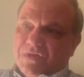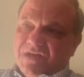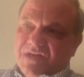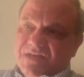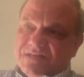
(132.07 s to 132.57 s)

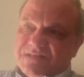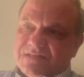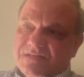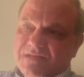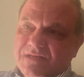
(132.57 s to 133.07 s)

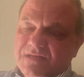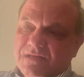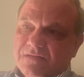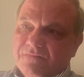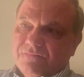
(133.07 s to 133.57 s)
is
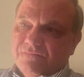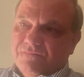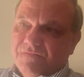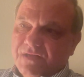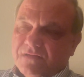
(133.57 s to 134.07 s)
the
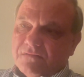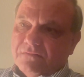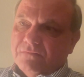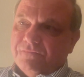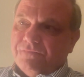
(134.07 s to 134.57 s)

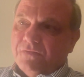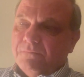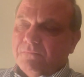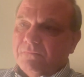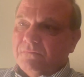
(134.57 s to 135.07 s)
vehicle
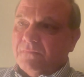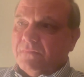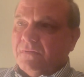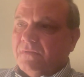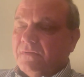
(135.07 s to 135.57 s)
from
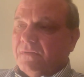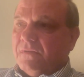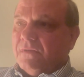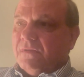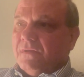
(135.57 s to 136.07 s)

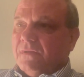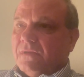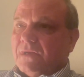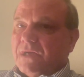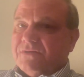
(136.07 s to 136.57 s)

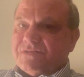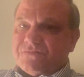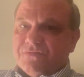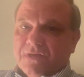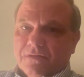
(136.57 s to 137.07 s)

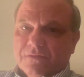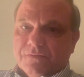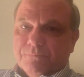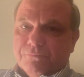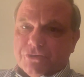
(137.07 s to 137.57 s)
Australia,
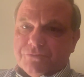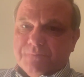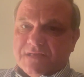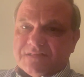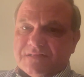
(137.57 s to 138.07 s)
the
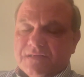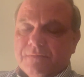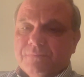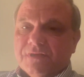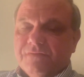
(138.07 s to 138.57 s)
Bushmaster, I
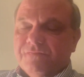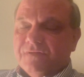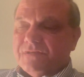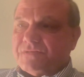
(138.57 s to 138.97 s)
believe it is